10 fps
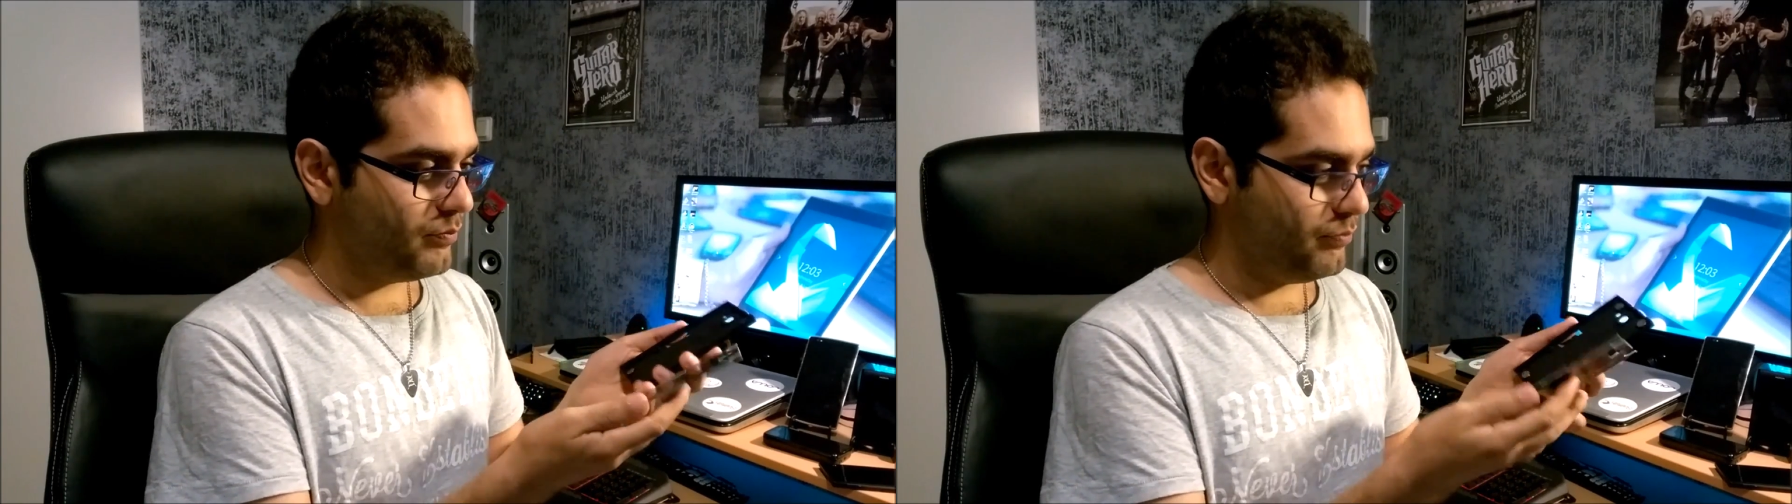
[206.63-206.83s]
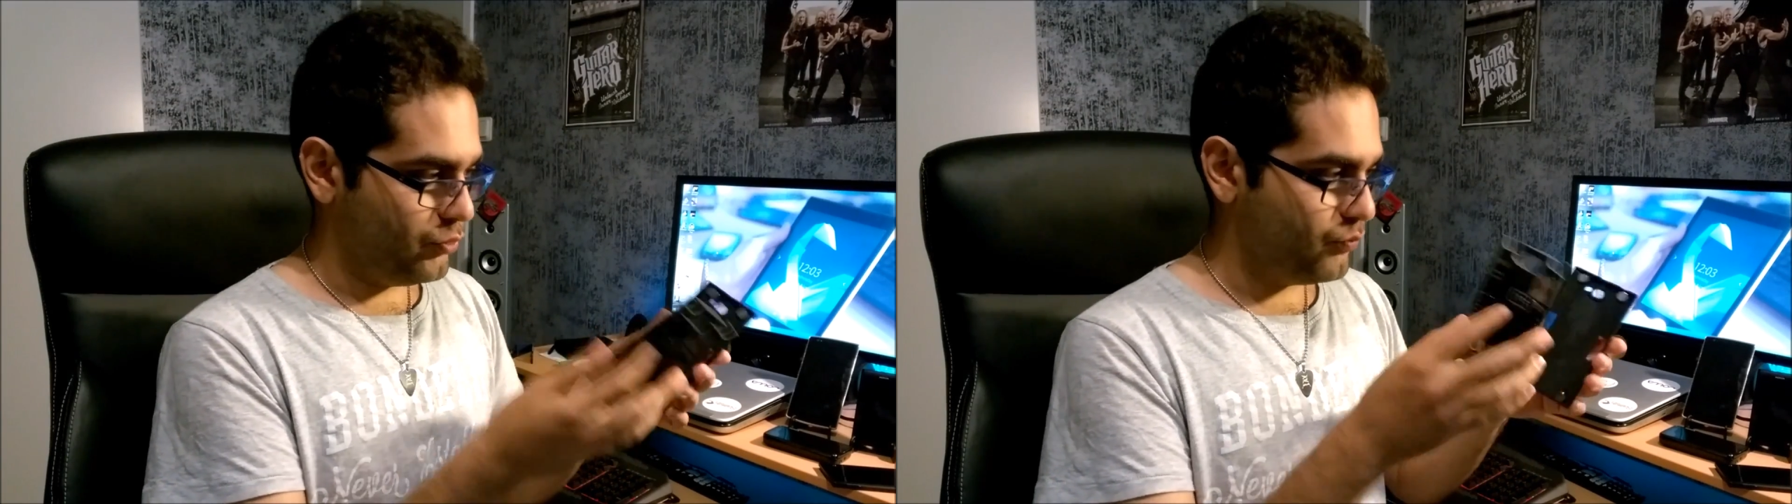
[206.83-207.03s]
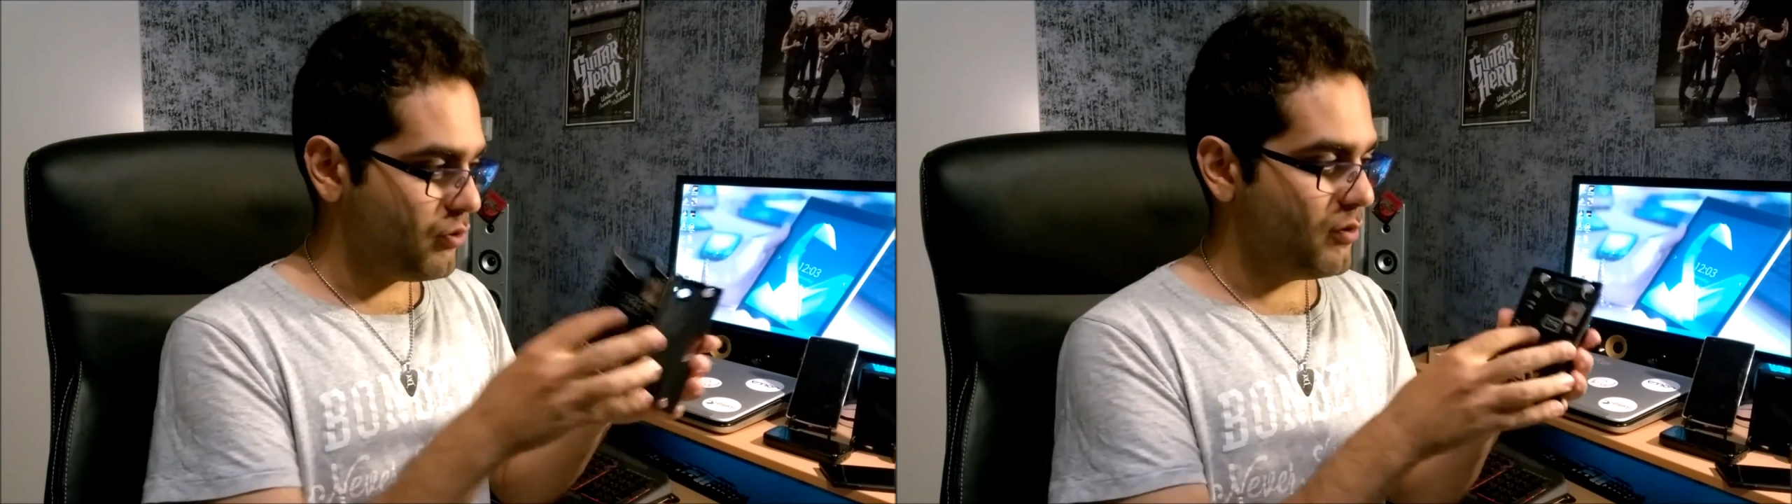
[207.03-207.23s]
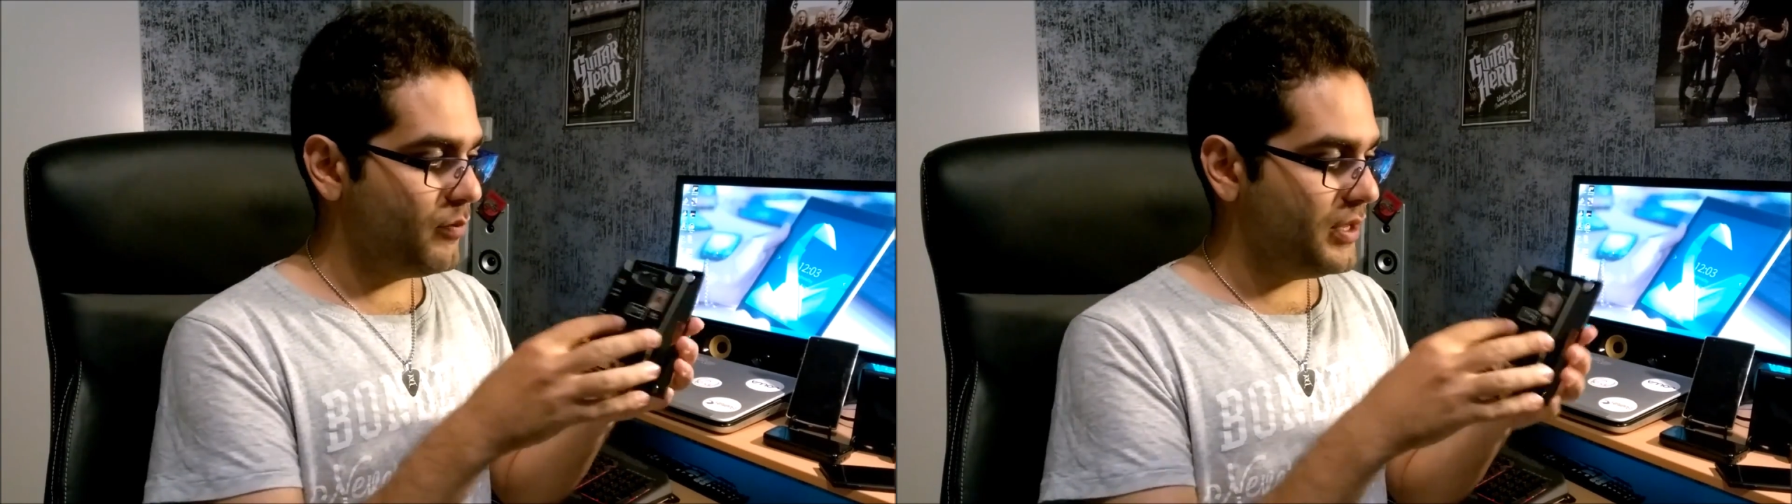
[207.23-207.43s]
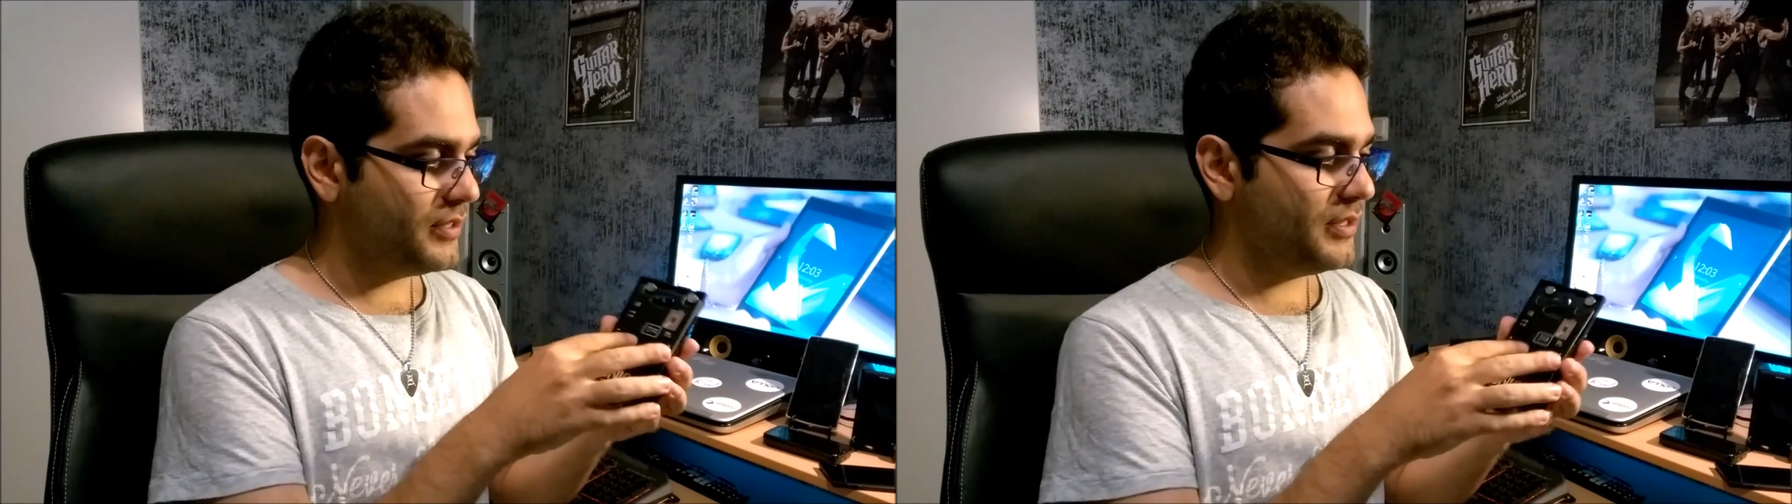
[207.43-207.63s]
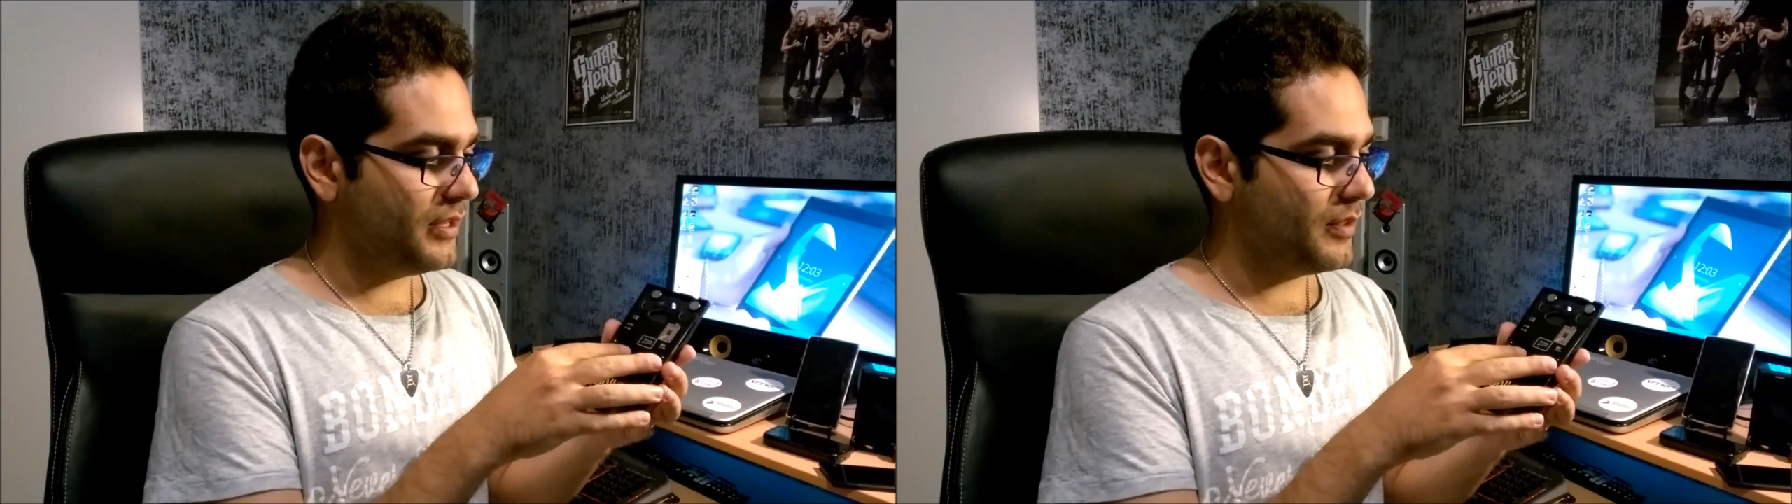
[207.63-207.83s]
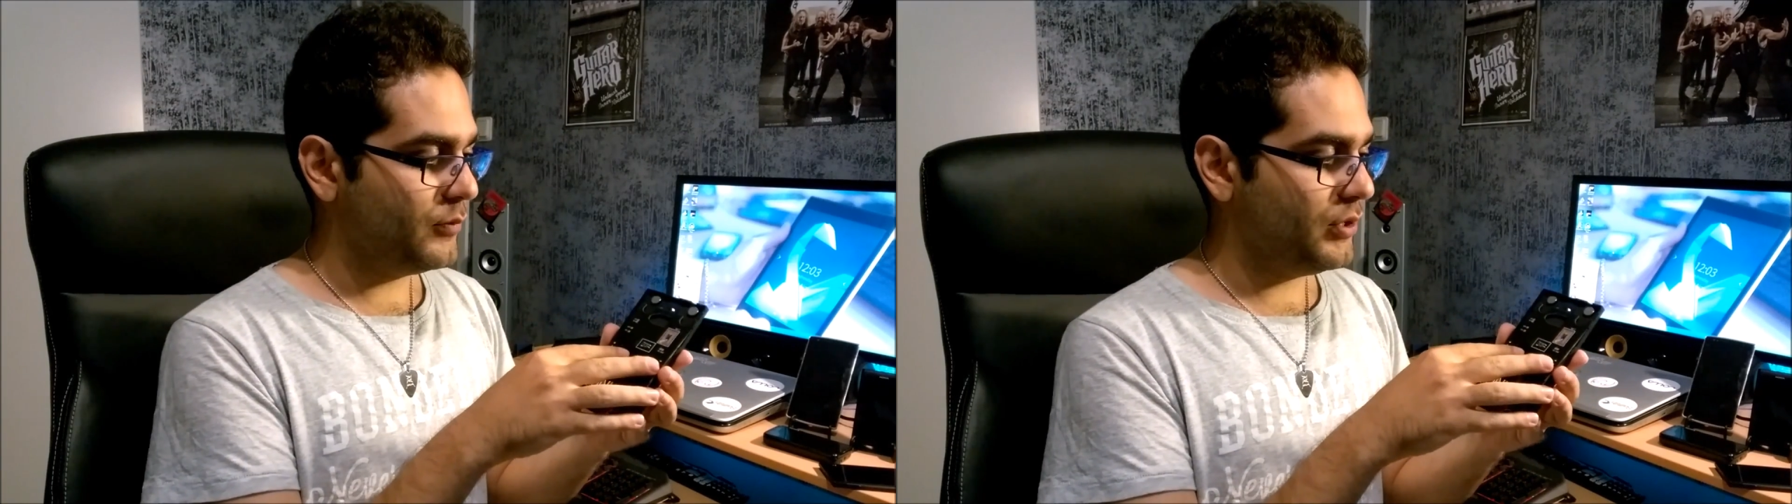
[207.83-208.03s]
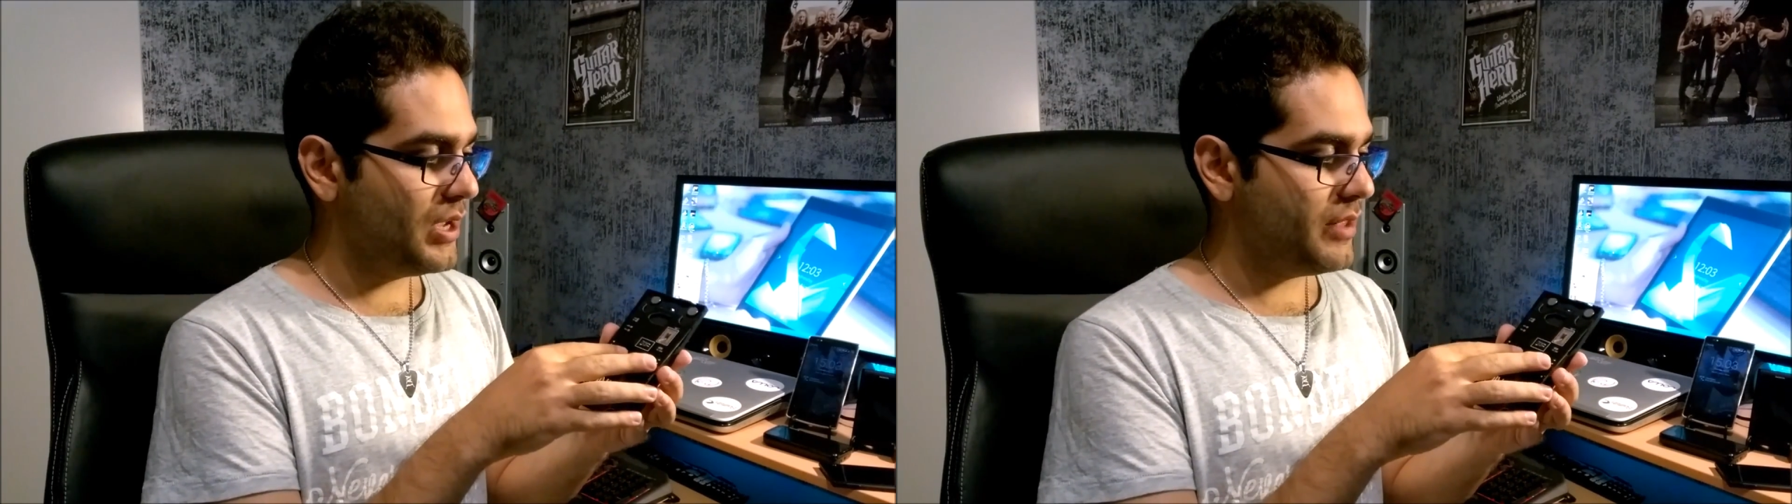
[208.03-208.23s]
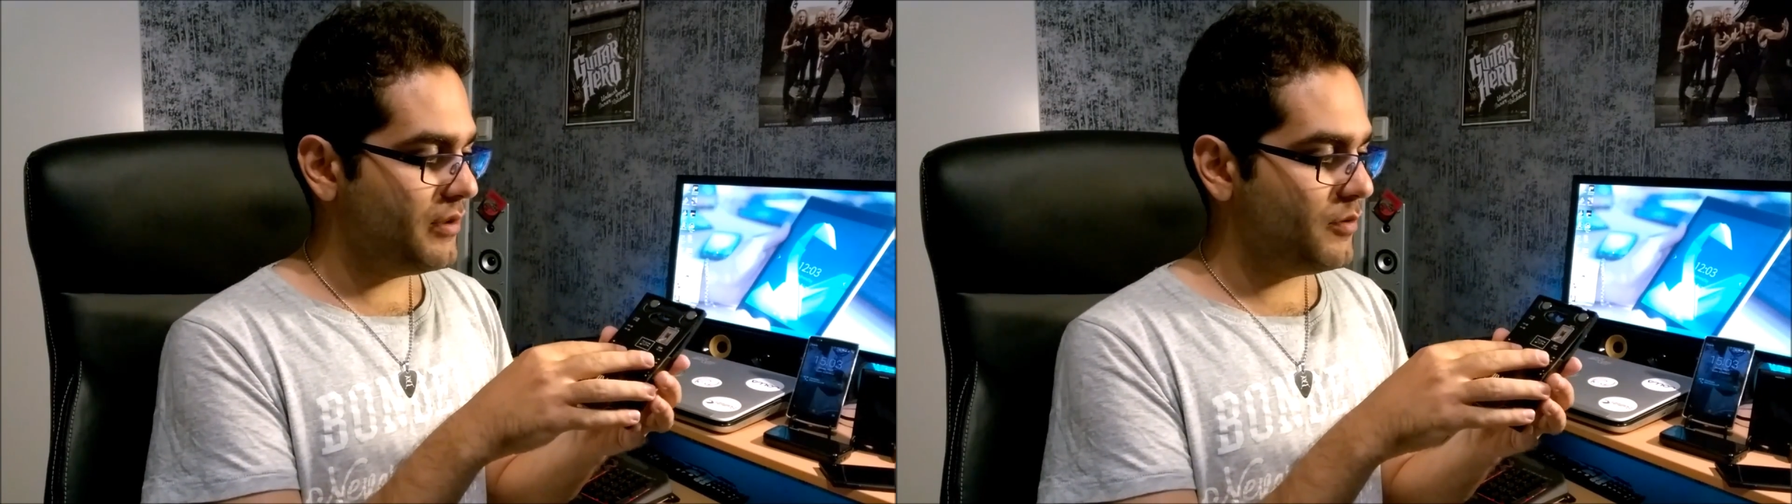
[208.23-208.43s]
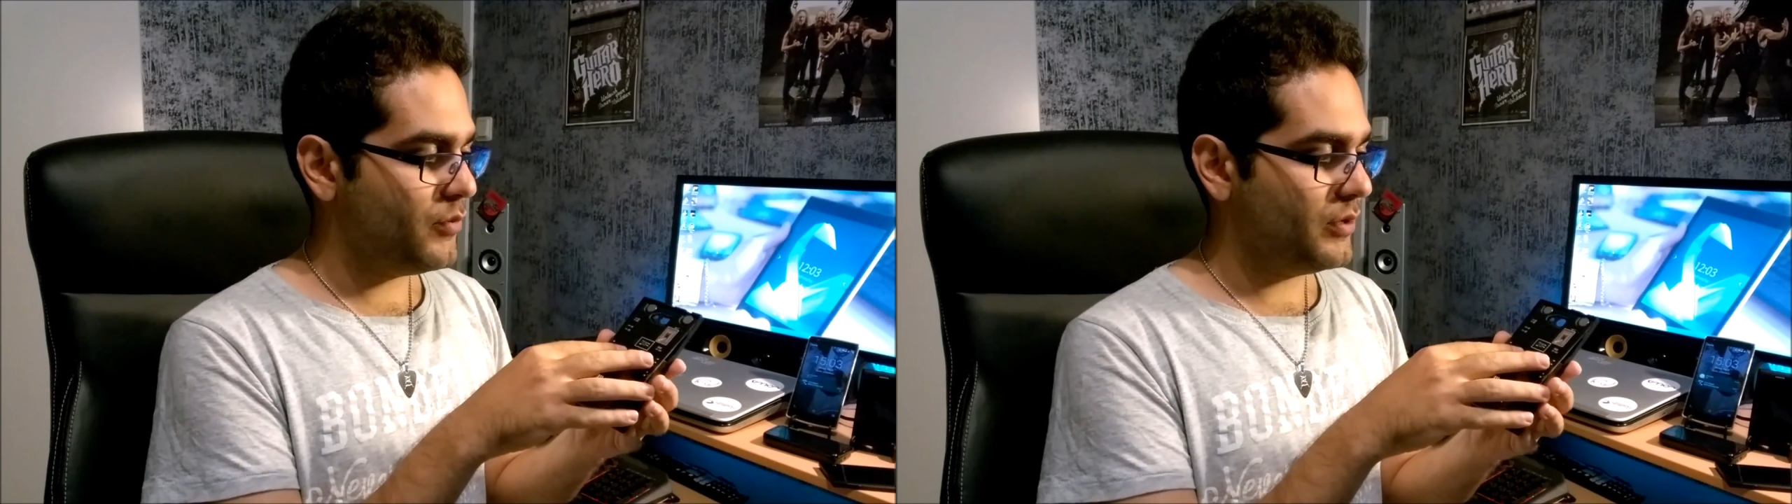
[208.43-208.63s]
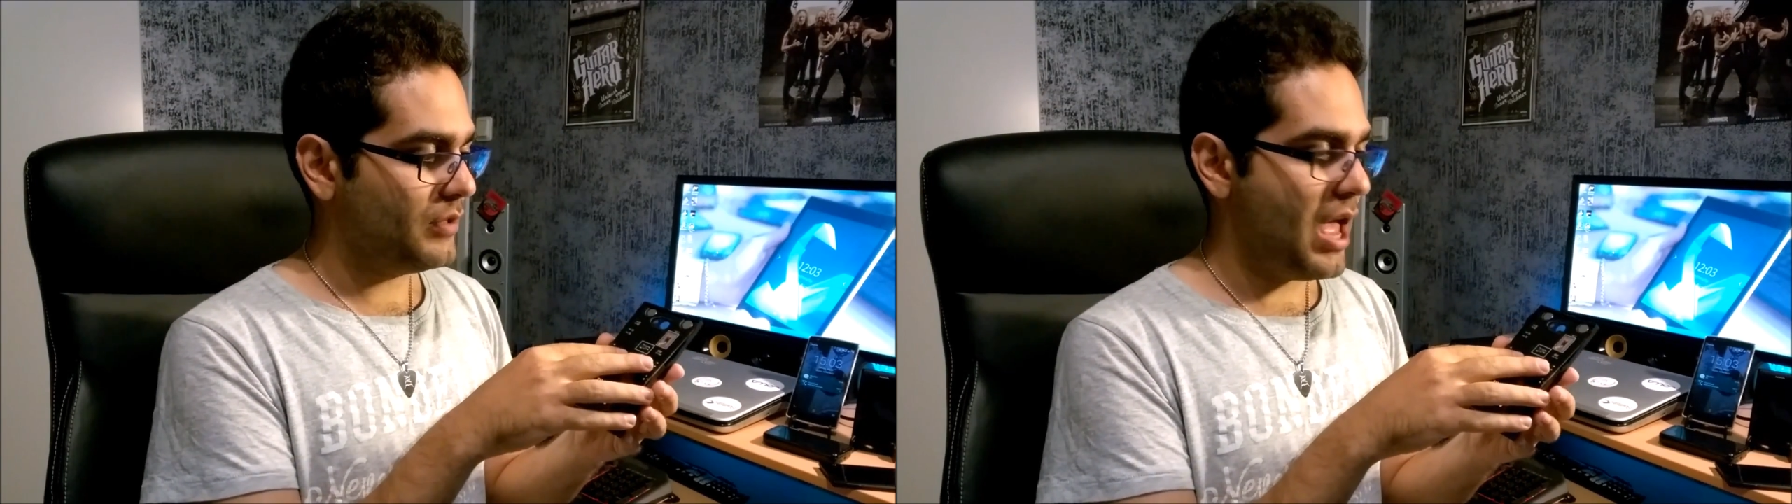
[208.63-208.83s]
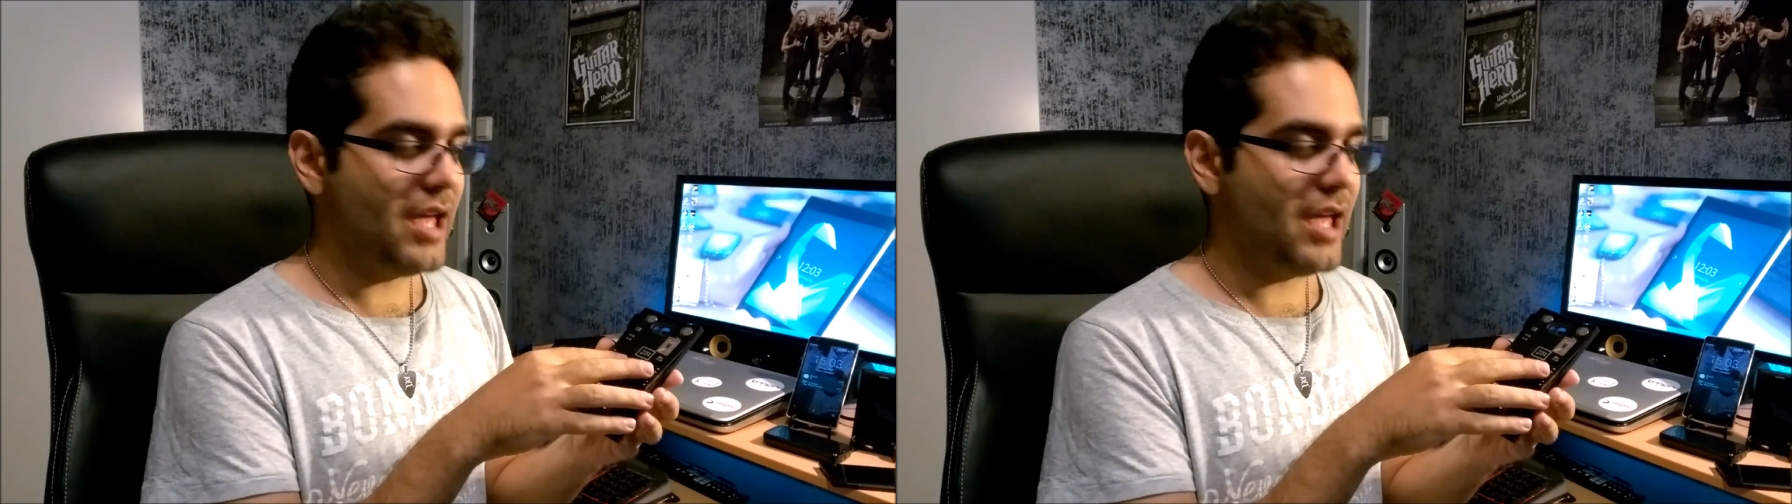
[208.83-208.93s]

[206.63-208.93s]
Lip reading: should probably stick them together, but